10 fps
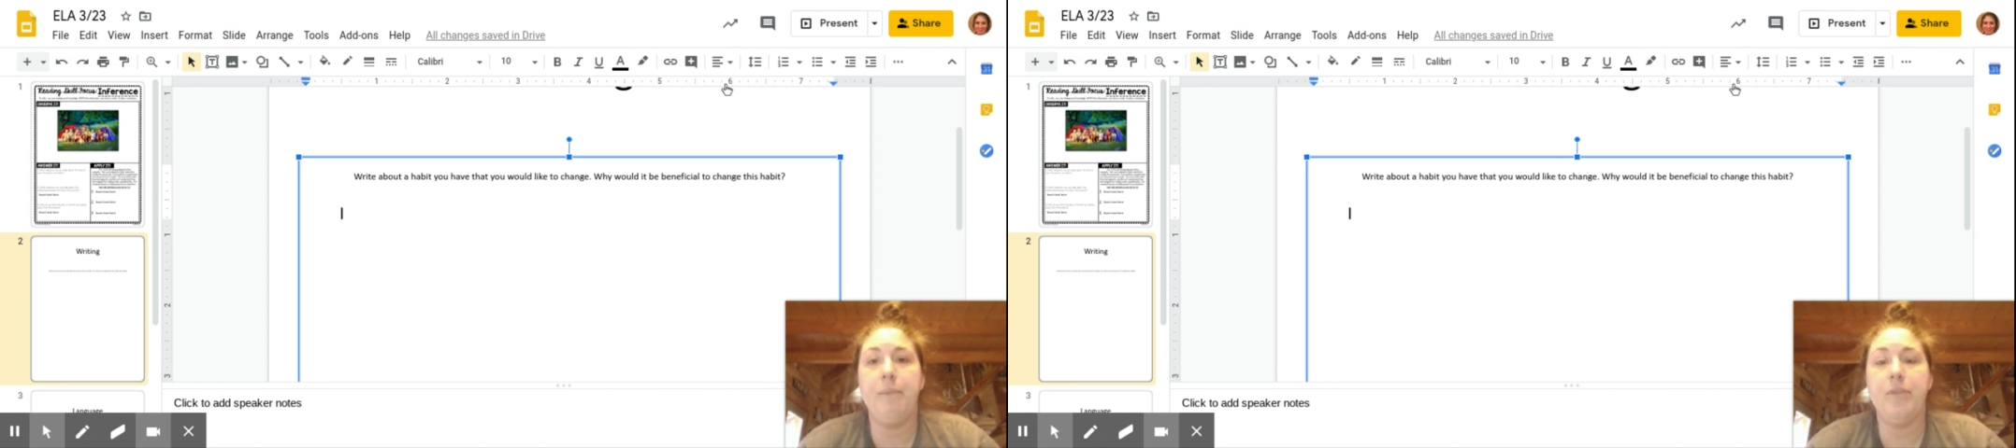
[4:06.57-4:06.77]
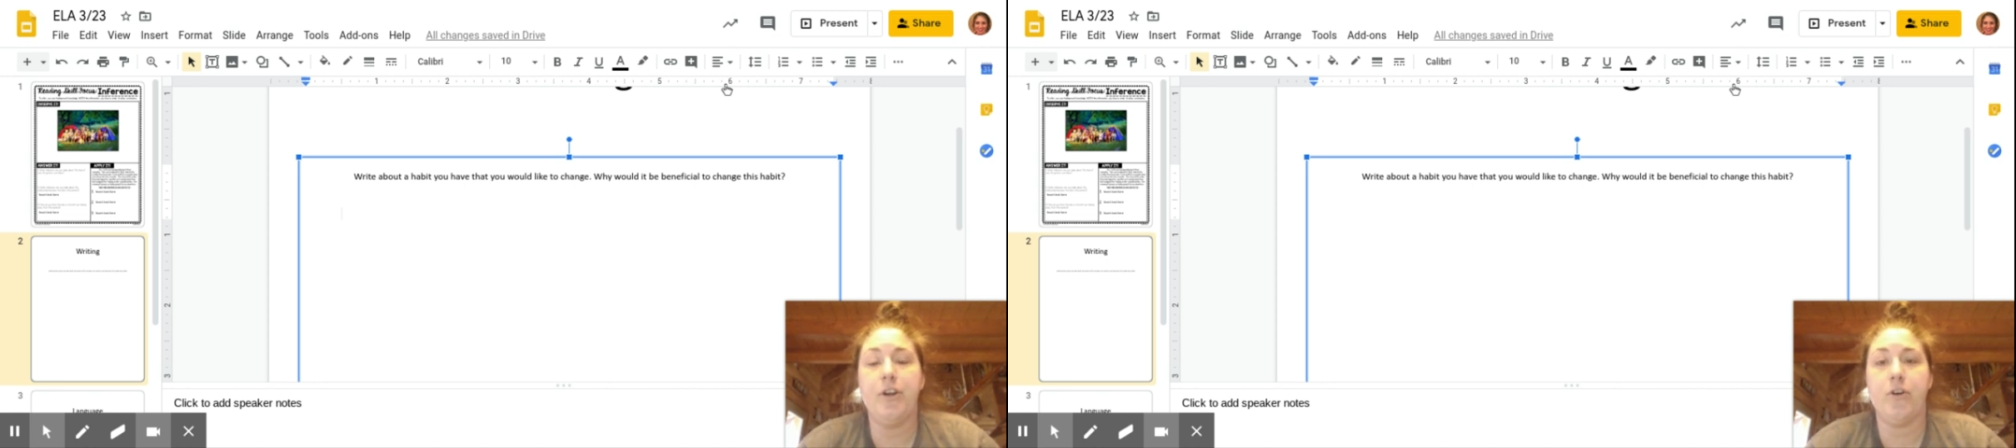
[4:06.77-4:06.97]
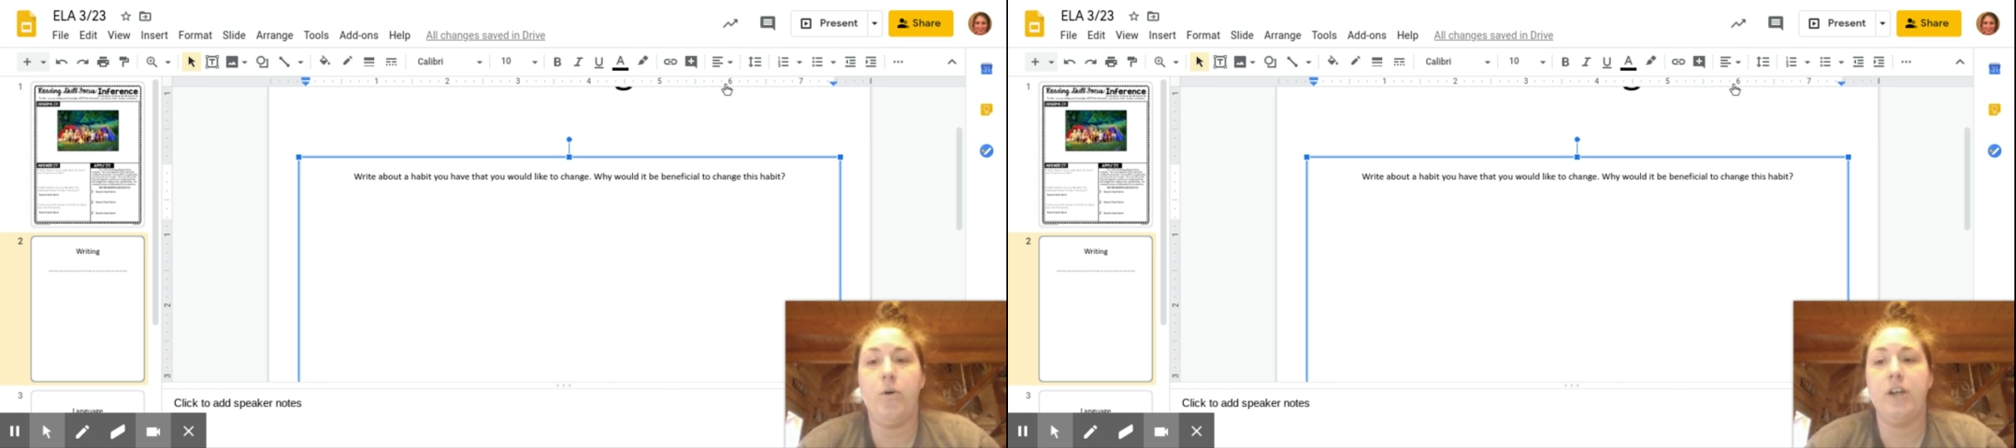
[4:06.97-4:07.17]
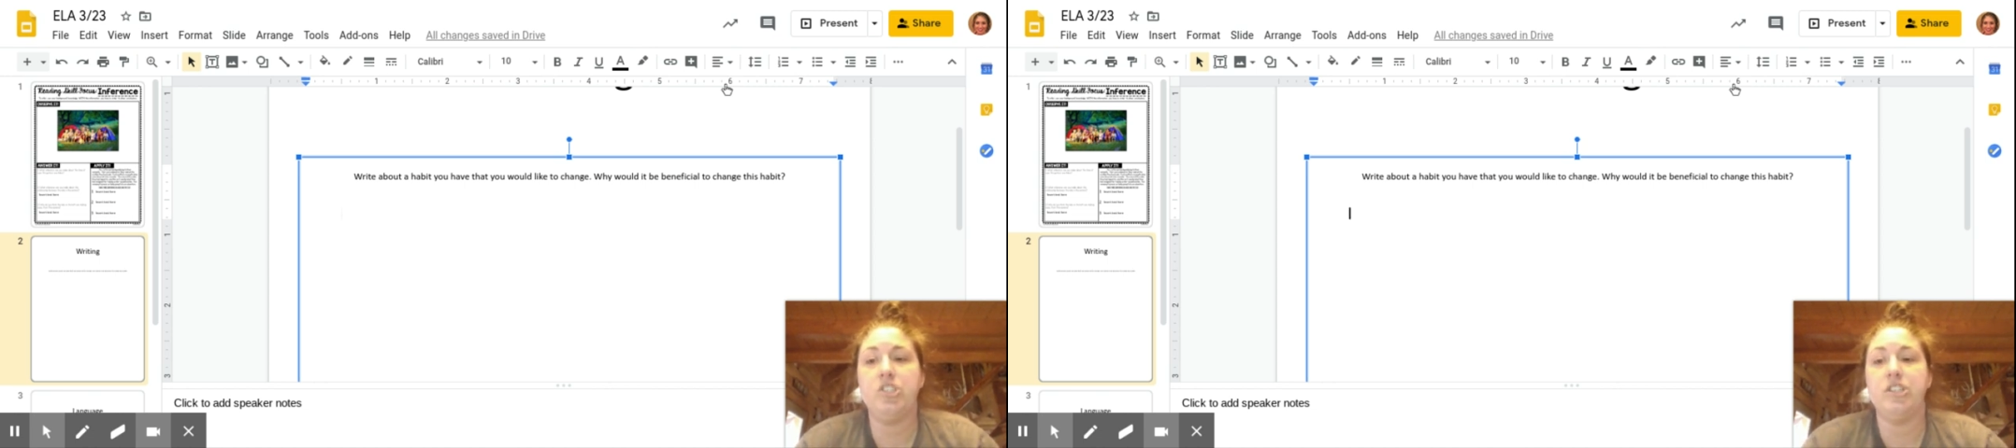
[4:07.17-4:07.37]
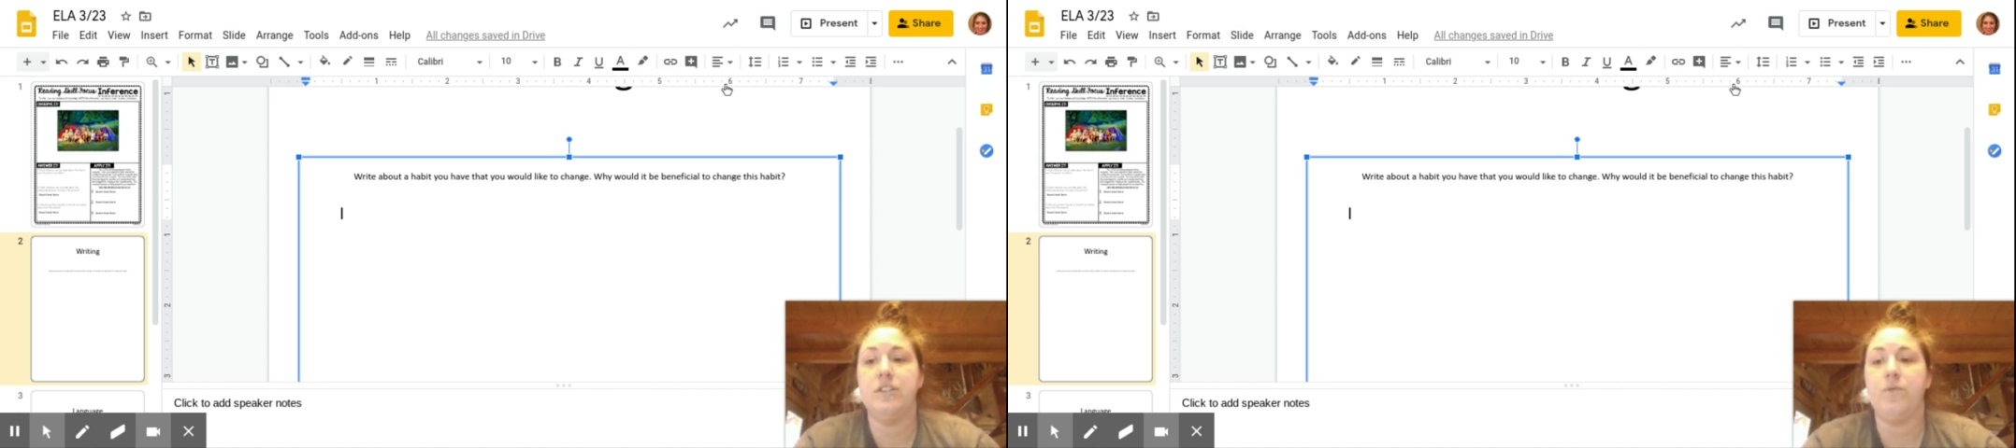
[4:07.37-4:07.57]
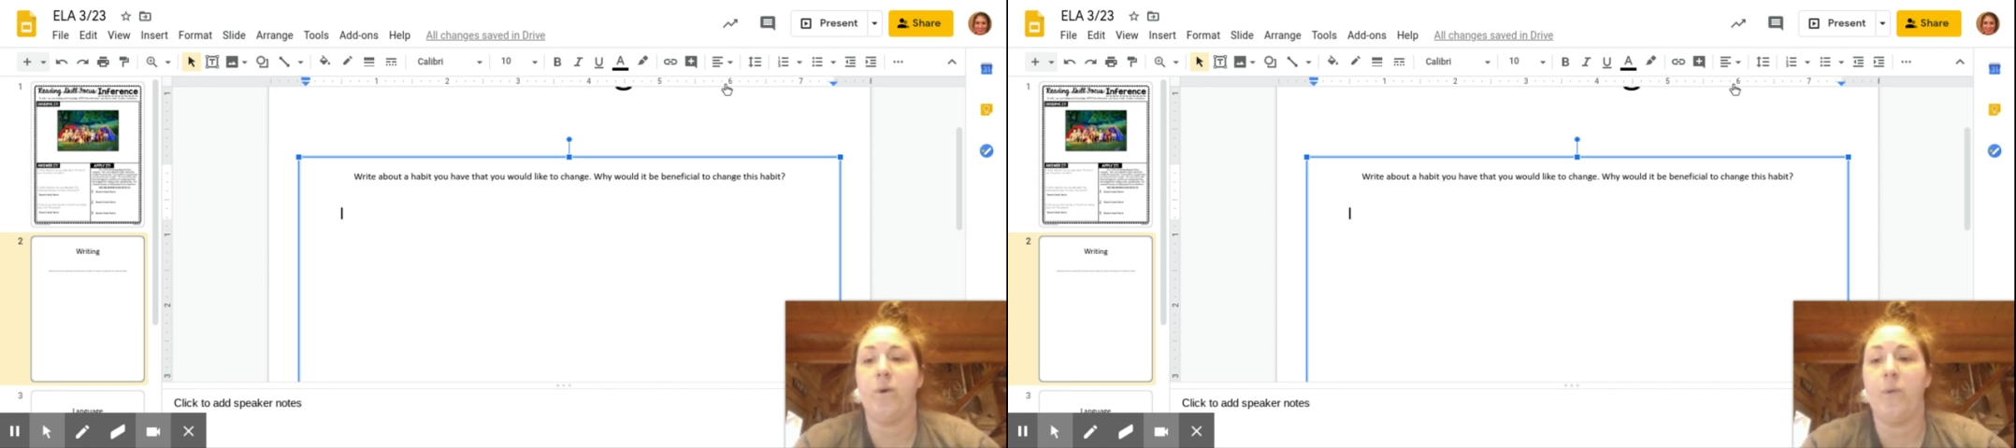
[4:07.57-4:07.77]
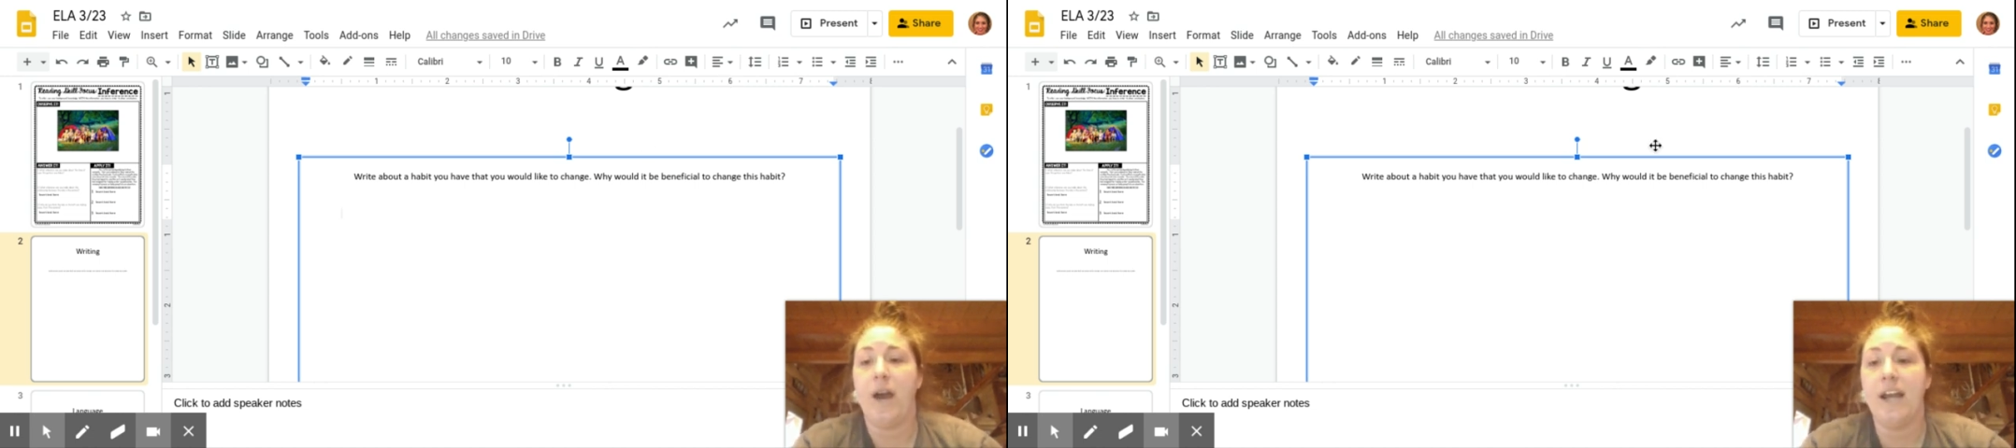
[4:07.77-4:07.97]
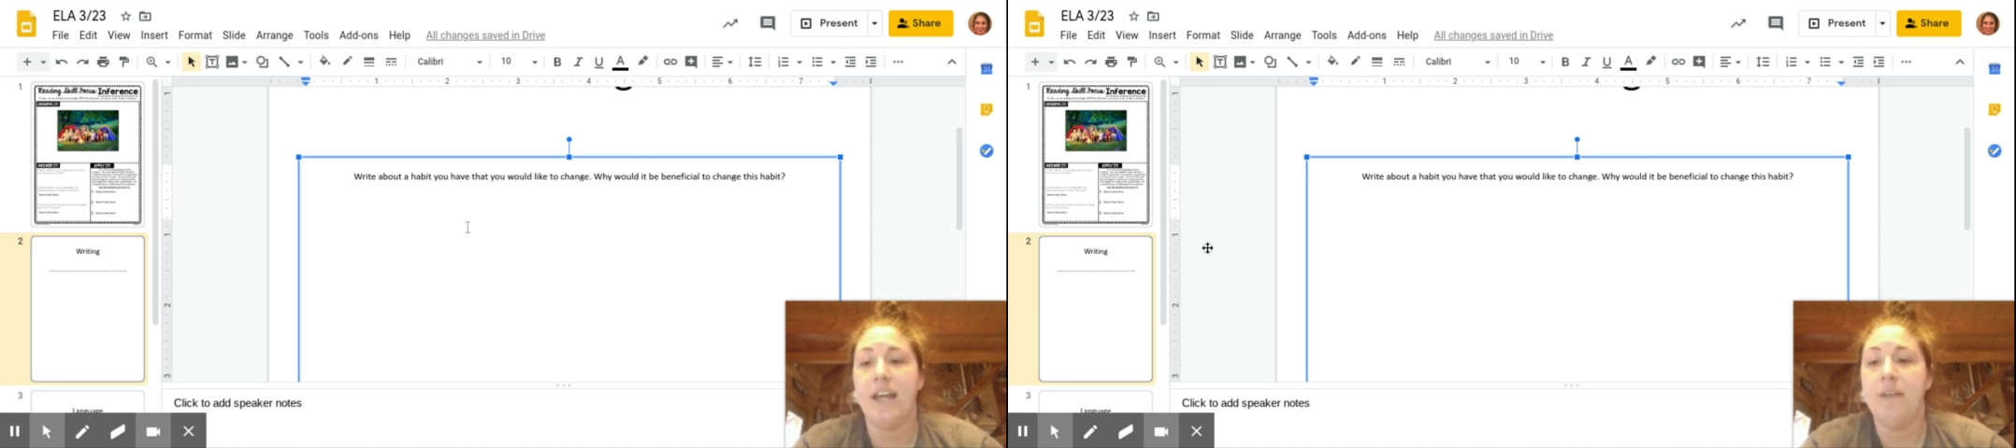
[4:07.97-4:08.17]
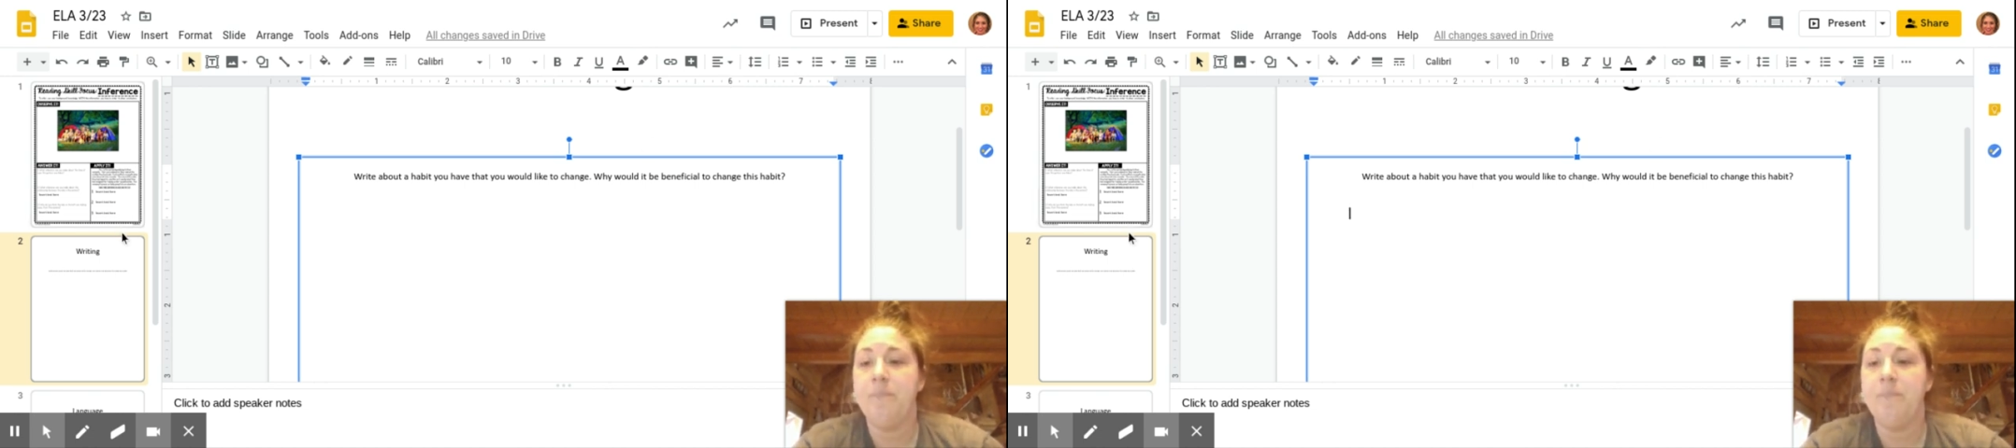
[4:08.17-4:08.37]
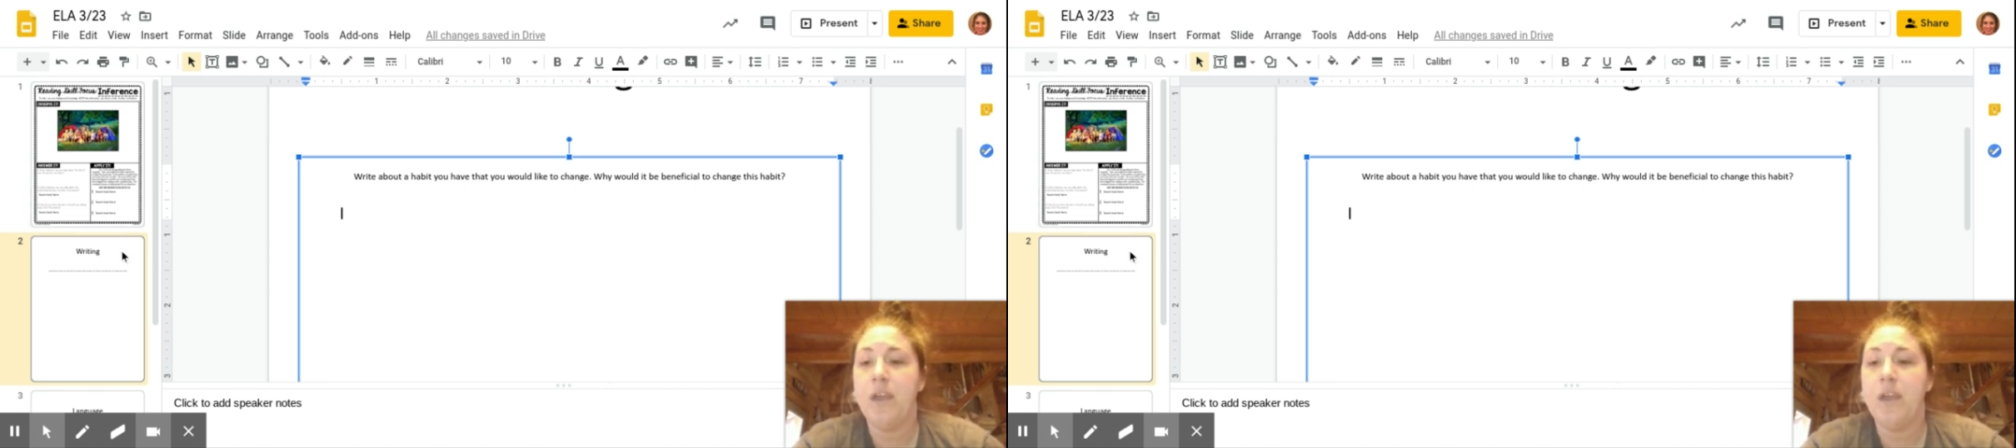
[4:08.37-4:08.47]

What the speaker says: your questions for writing.